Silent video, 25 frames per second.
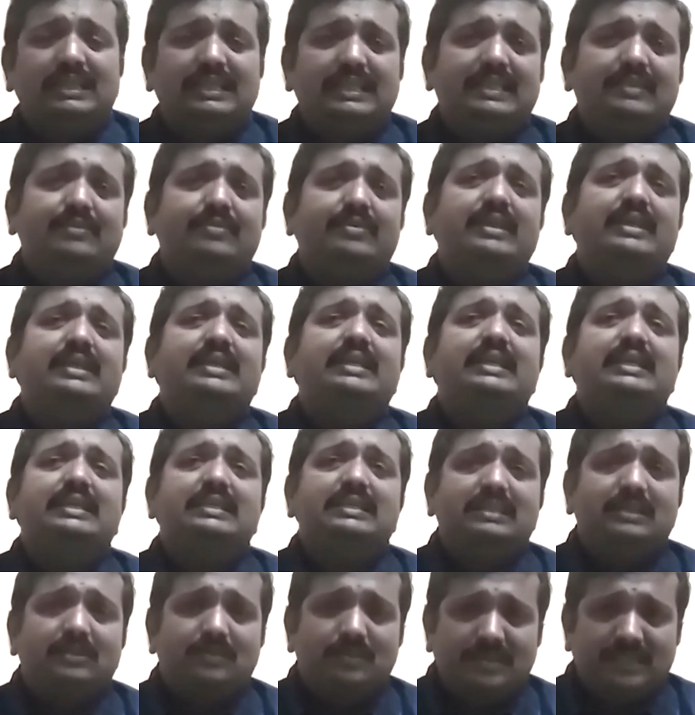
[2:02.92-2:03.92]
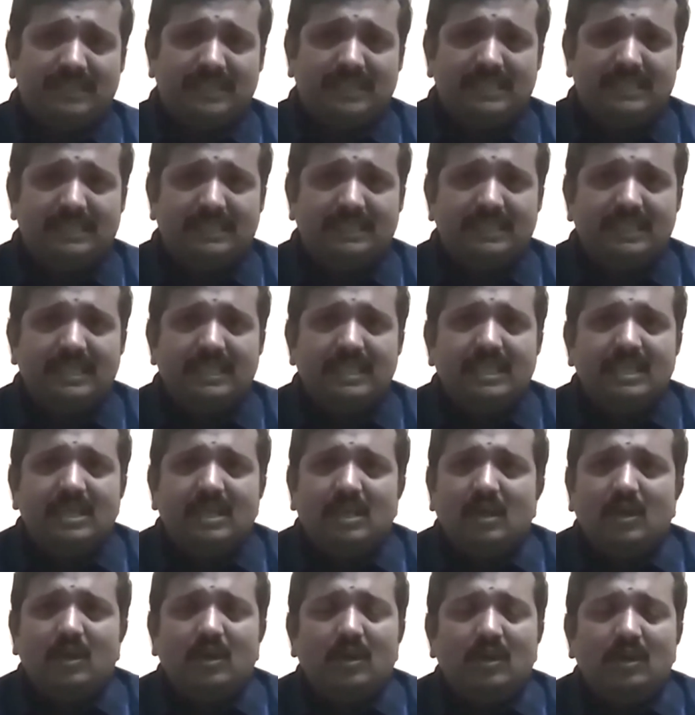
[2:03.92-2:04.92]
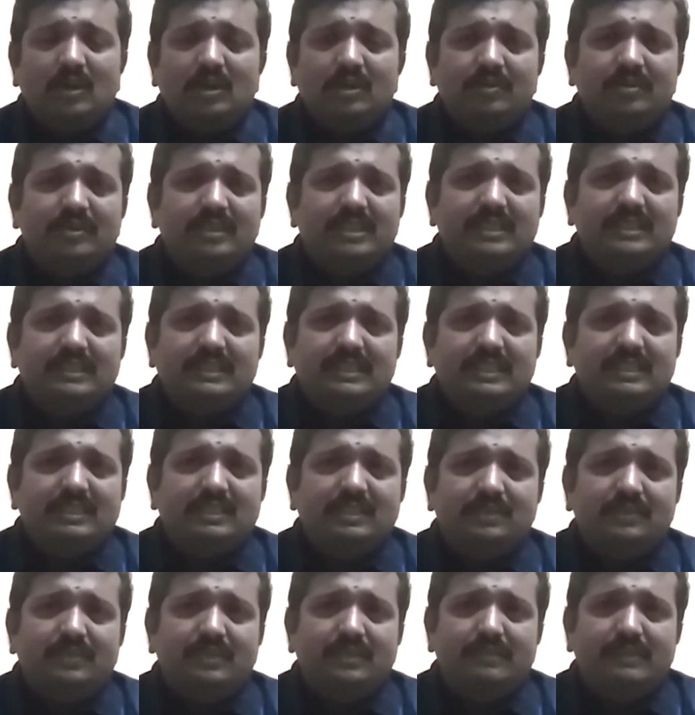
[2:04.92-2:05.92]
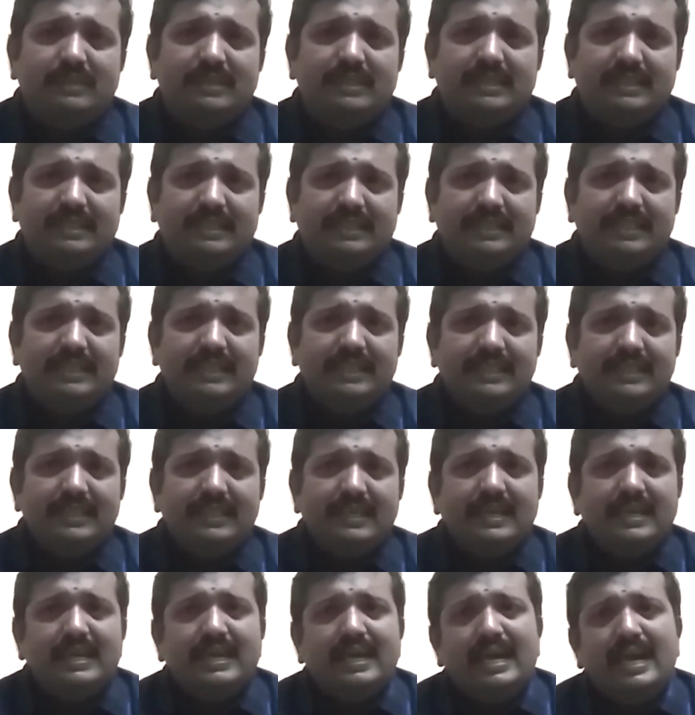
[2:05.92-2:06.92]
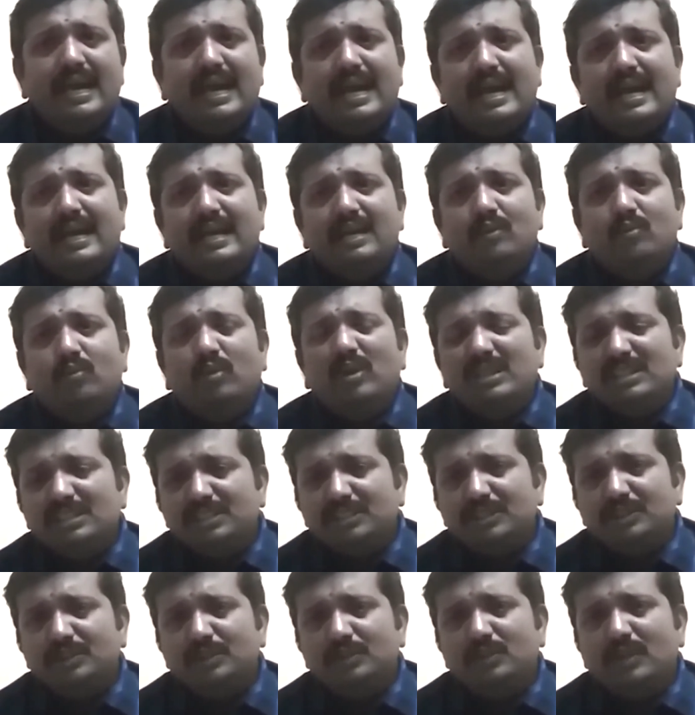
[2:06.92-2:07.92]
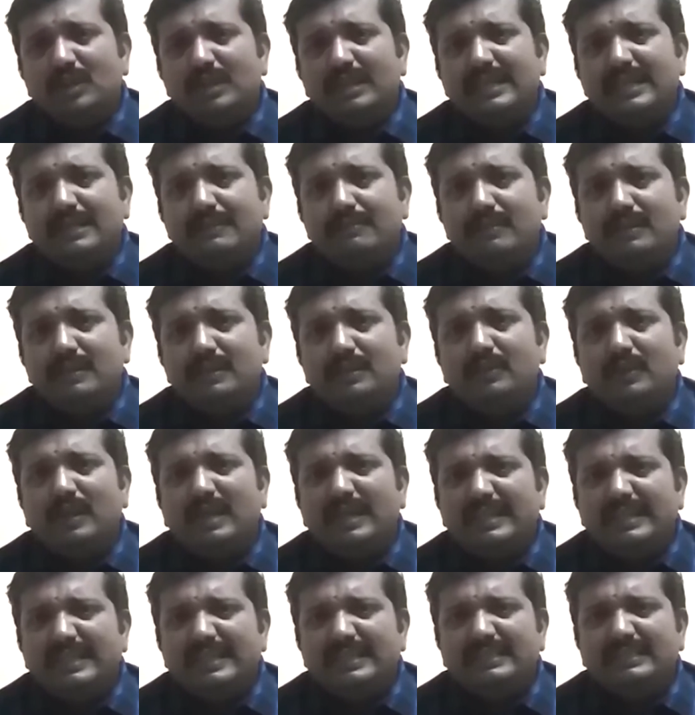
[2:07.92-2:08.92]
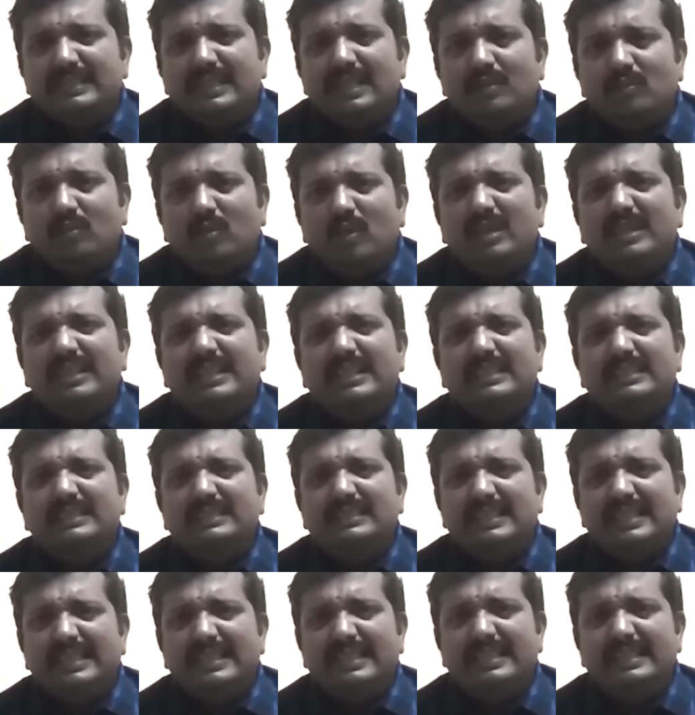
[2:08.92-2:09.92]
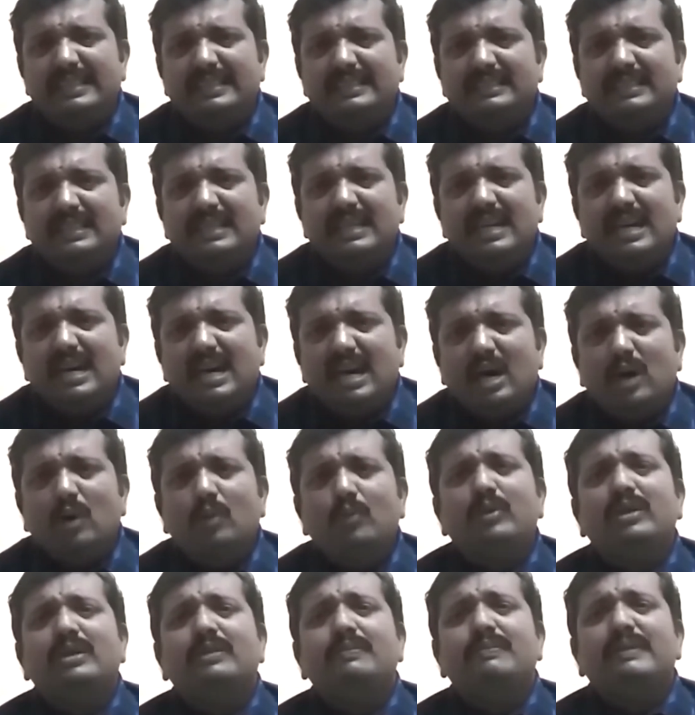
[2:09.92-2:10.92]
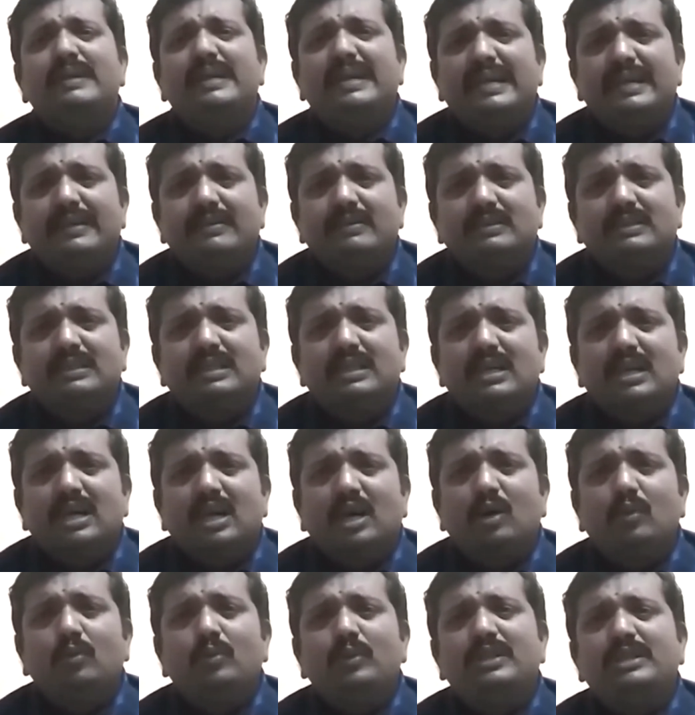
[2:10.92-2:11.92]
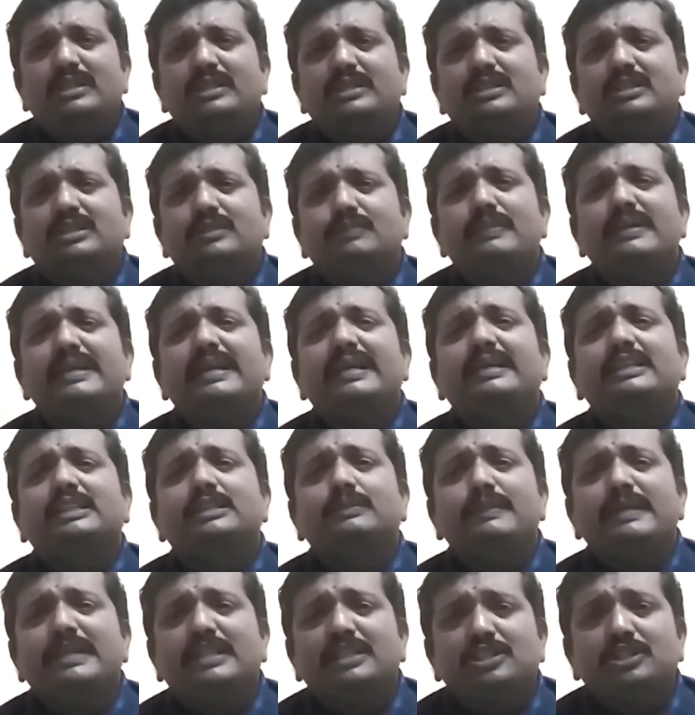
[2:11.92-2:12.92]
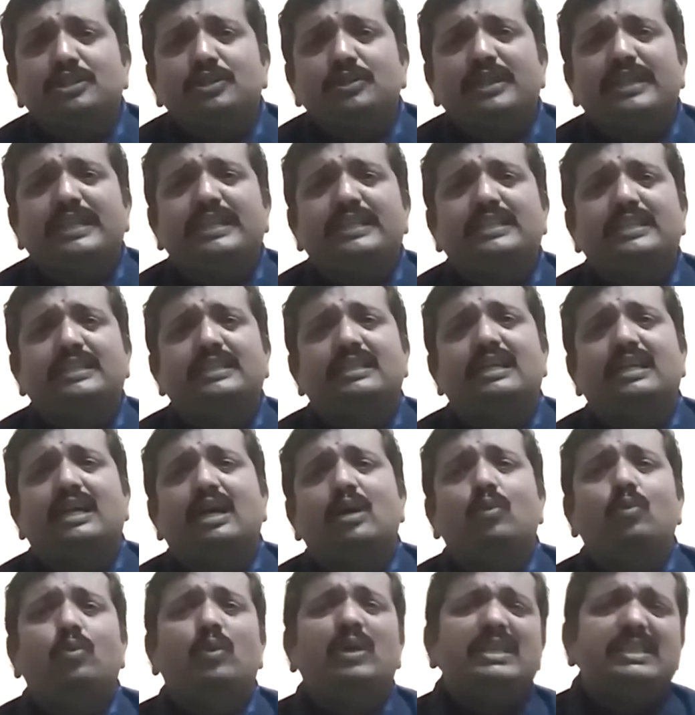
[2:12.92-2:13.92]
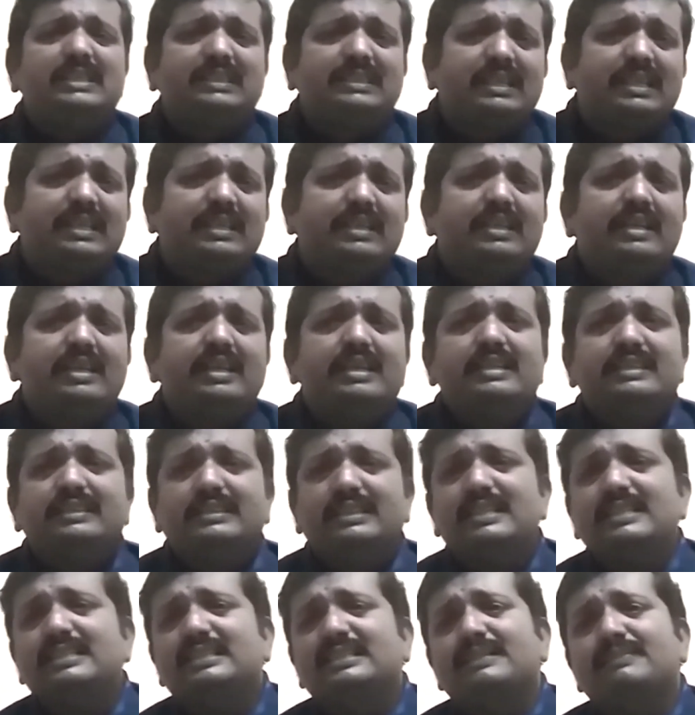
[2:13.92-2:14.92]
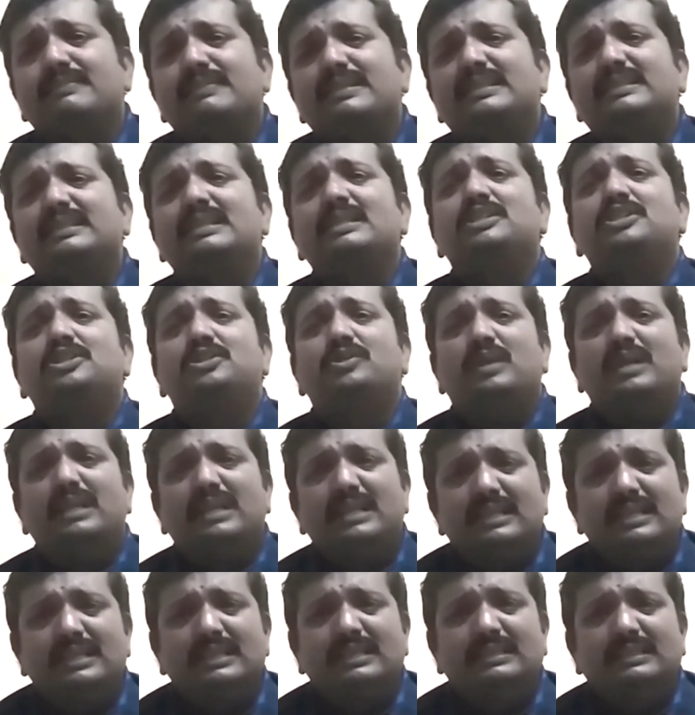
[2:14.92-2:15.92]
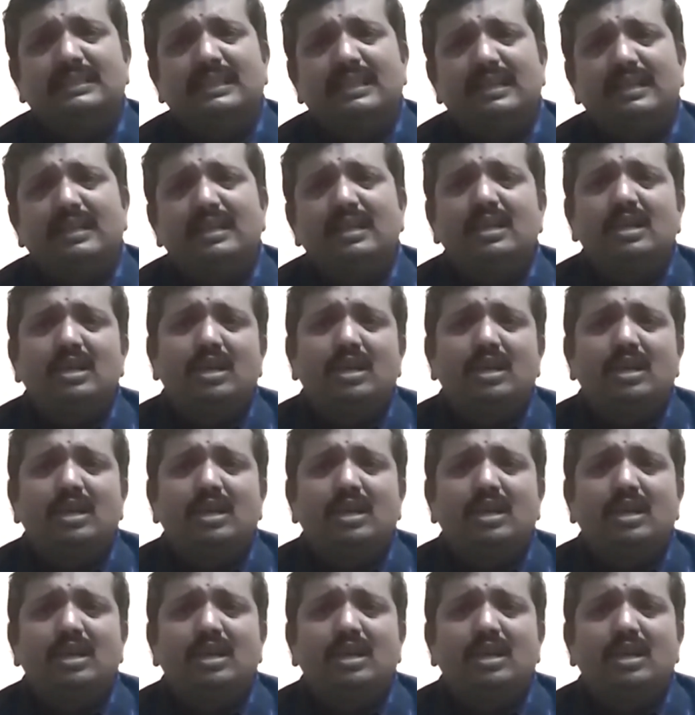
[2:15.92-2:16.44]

are the different kinds of cells. All of these things you will be learning. And once you are able to understand what a cell is, how it behaves, how it speaks to each other, how one cell sends a message to another cell,